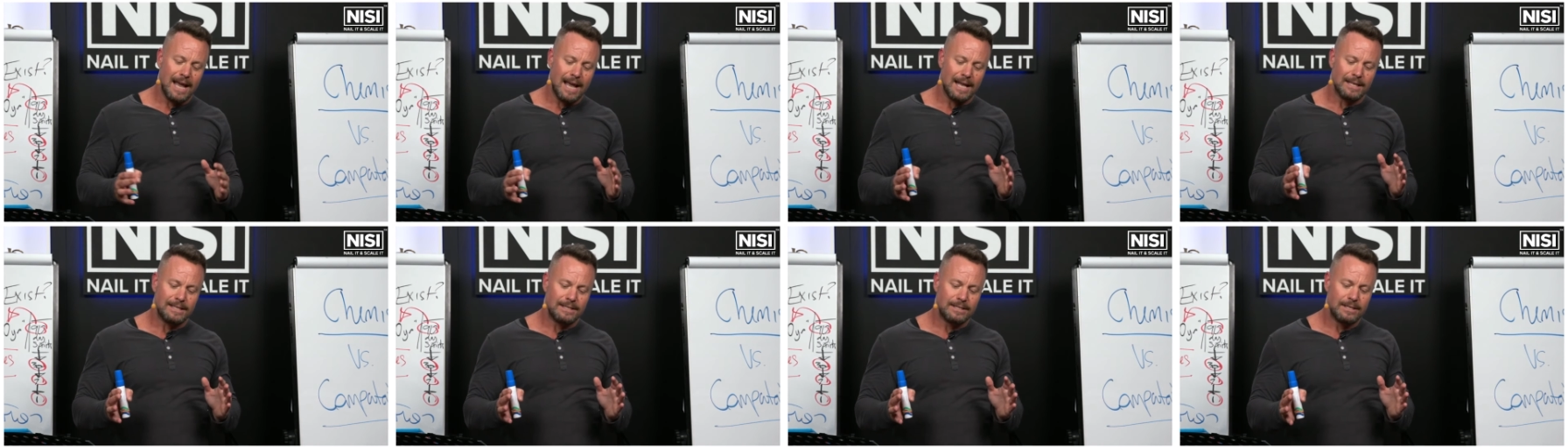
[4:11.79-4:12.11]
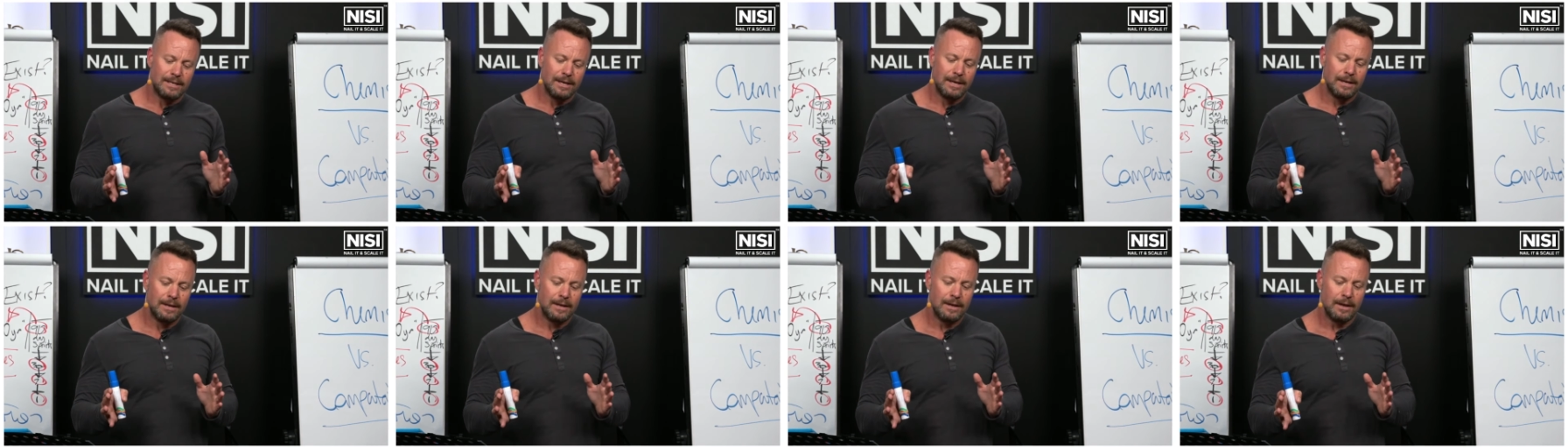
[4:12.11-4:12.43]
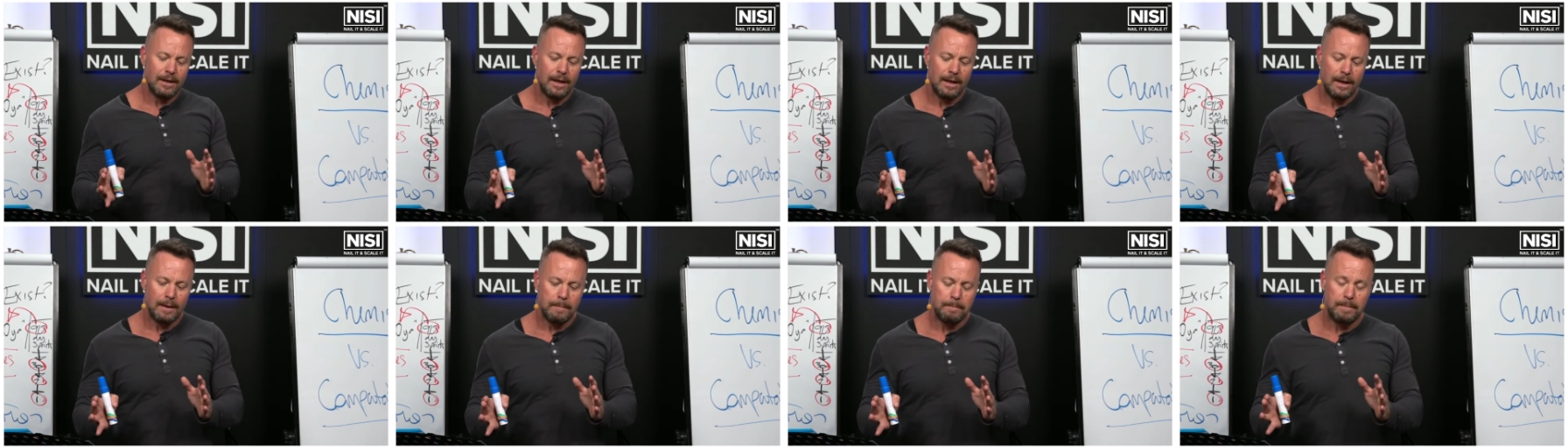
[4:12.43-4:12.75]
it's
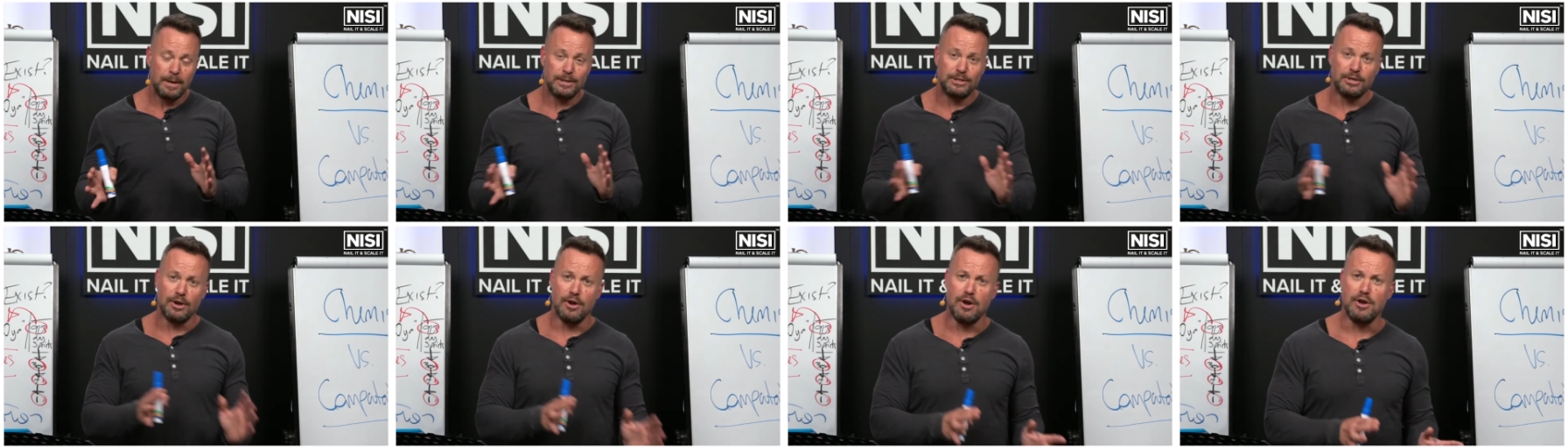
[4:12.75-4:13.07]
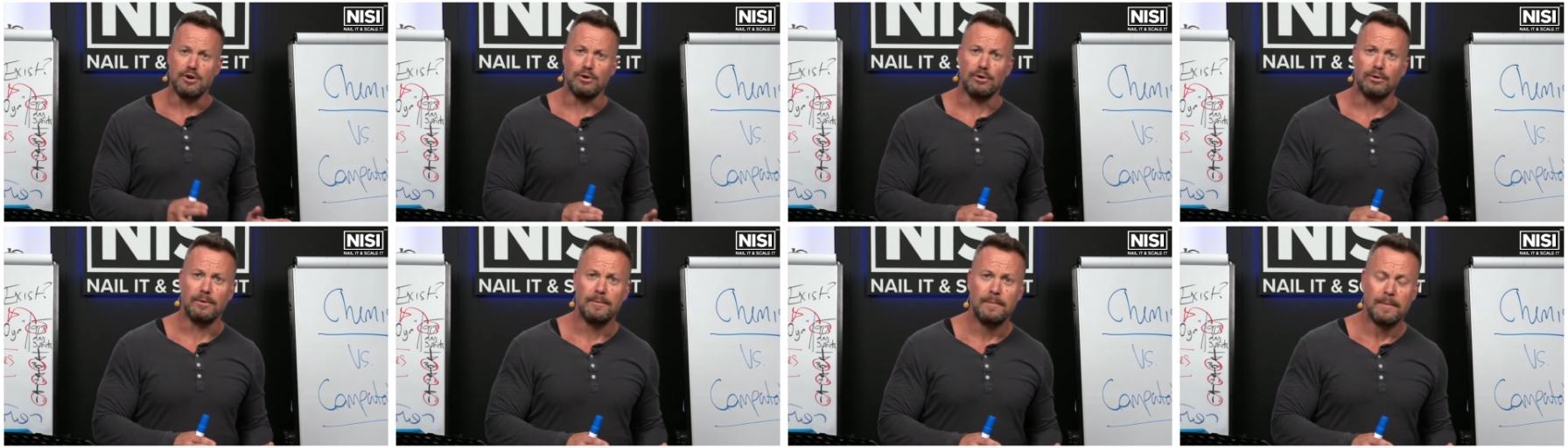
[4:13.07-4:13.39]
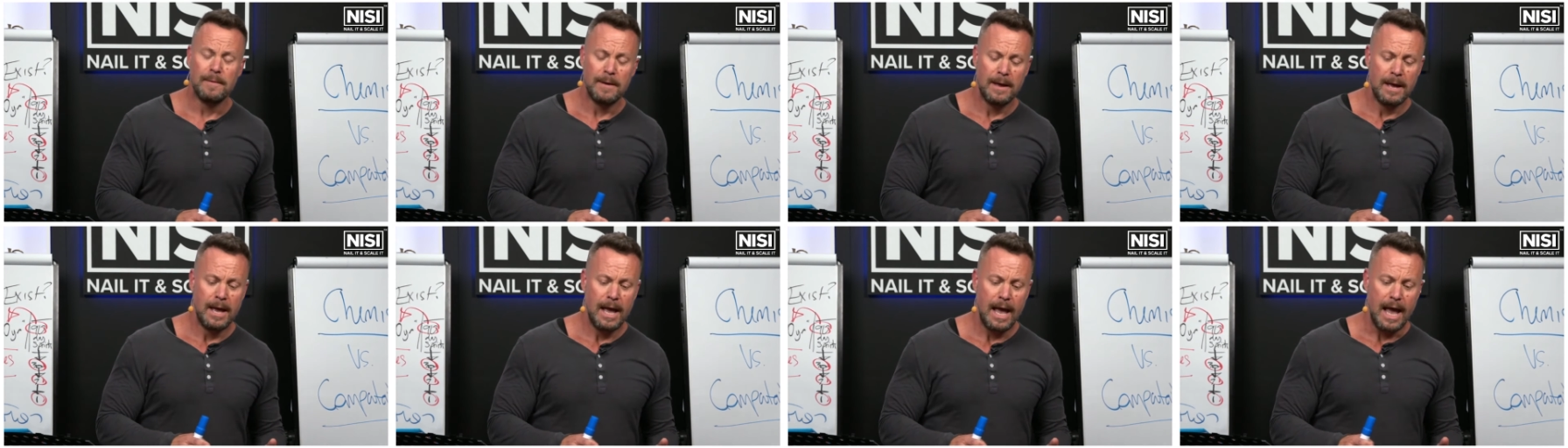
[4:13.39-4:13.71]
paternal,
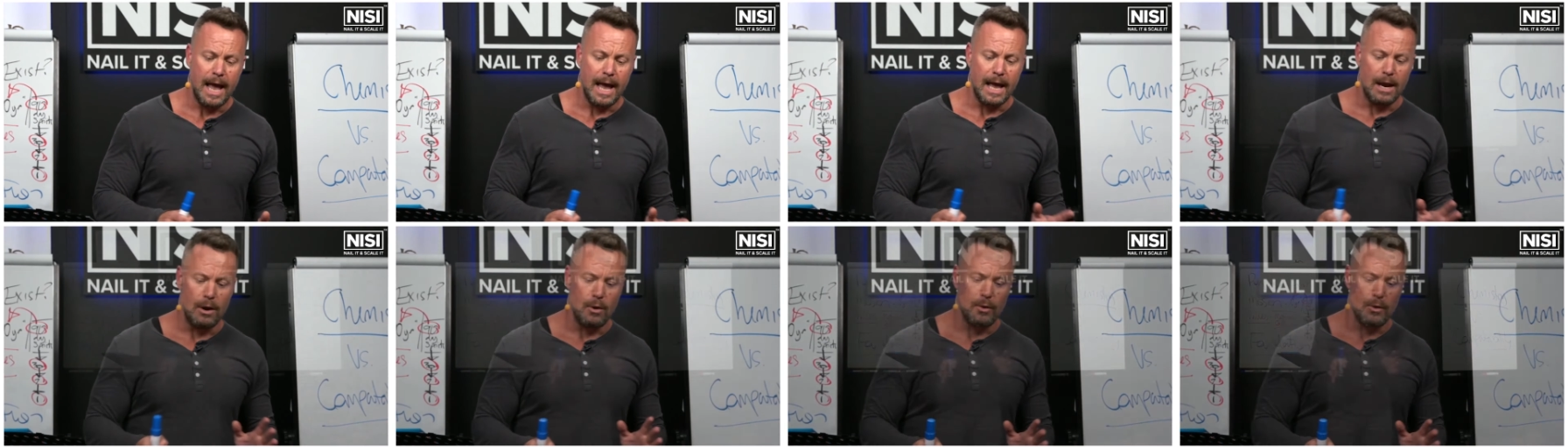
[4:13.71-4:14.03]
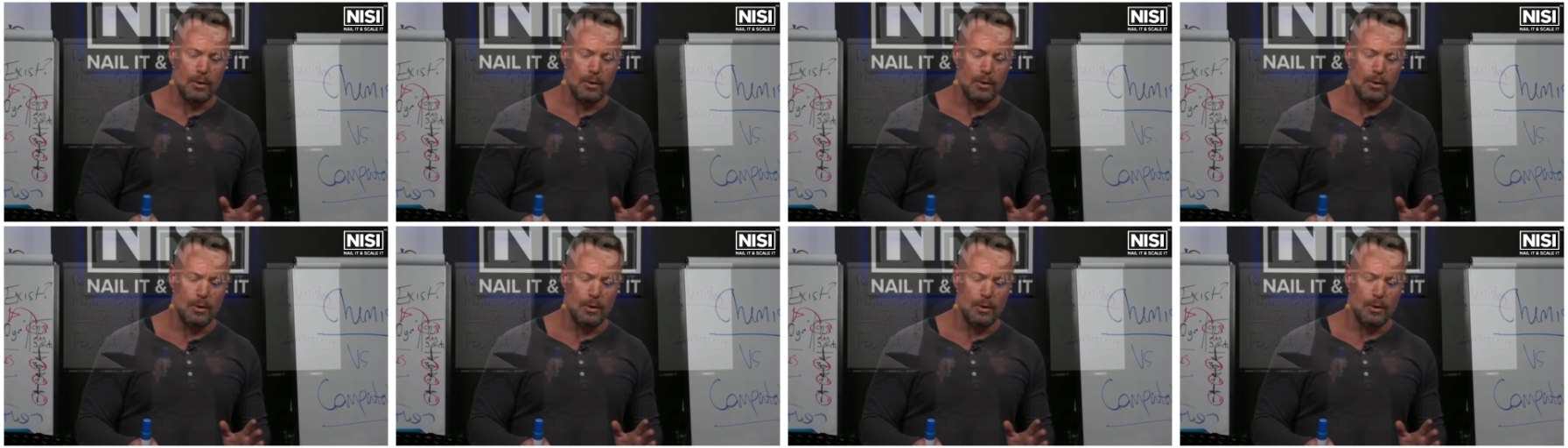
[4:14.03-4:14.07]
and